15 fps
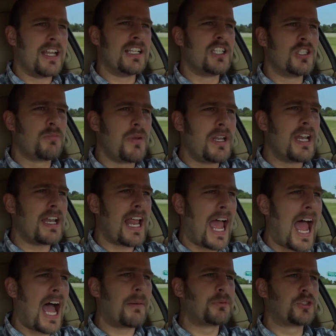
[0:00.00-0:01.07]
It has been an
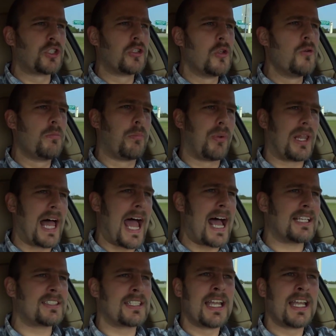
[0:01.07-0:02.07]
absolute blast.